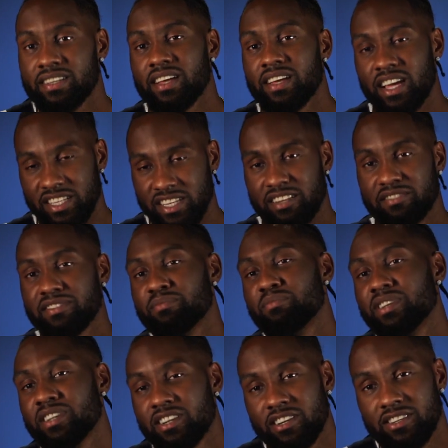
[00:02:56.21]
I'd definitely be
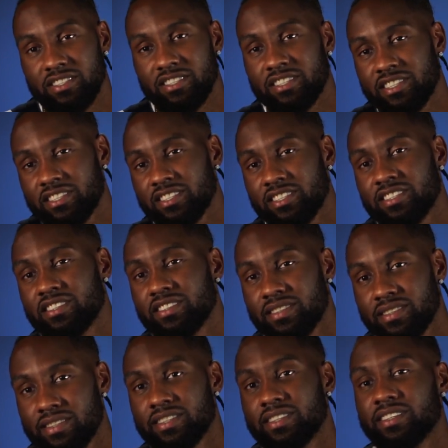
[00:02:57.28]
an artist.
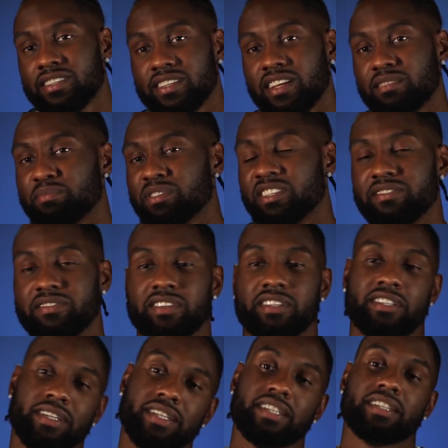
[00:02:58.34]
I'd be living in
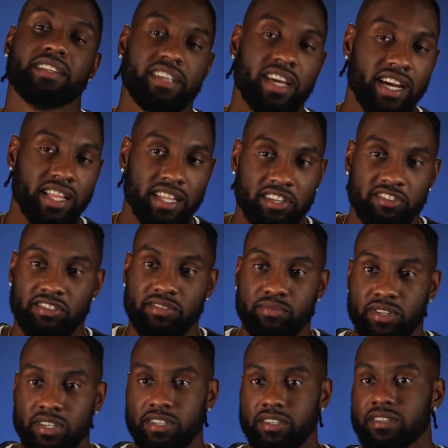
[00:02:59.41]
LA
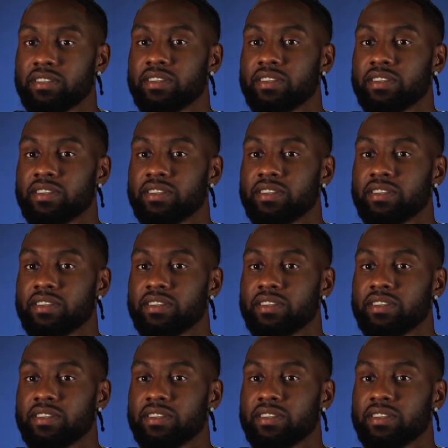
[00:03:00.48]
somewhere.